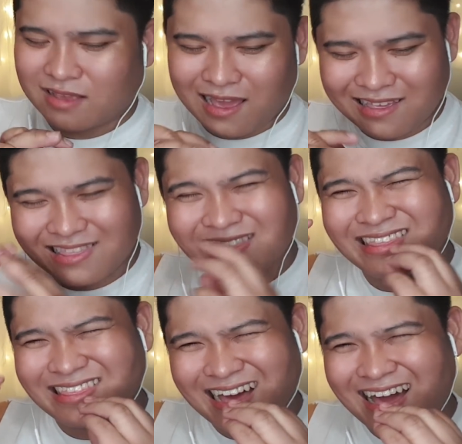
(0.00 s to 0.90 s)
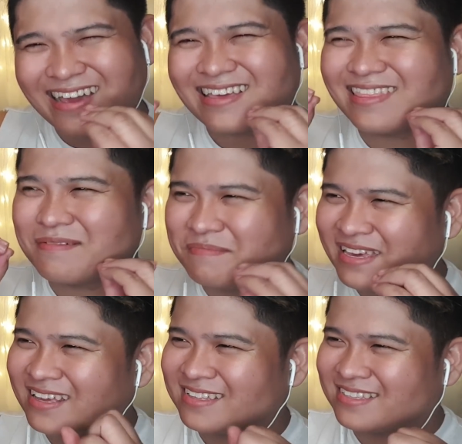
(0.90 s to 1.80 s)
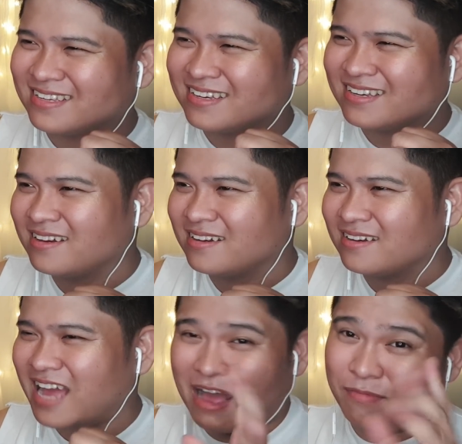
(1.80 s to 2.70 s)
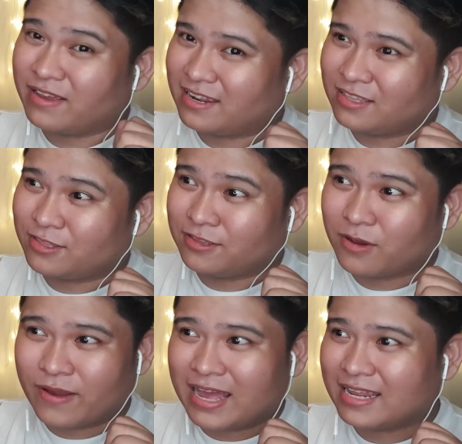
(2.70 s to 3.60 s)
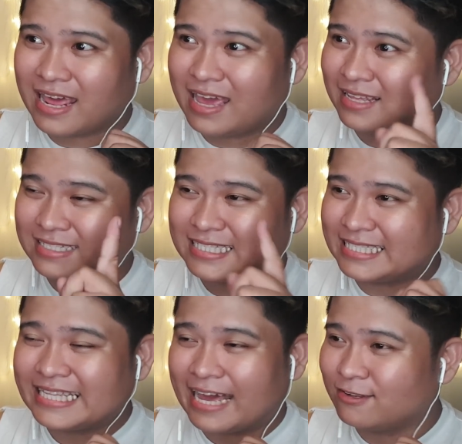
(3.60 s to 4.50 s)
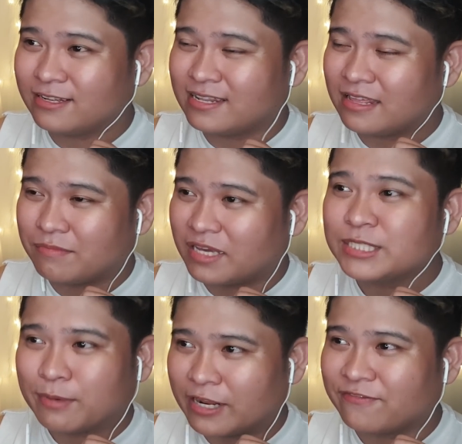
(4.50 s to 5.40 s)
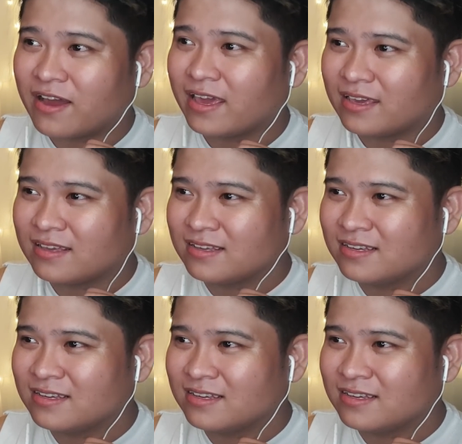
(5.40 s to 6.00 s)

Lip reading: I like the beat. I'm gonna go ahead and download it in my Spotify.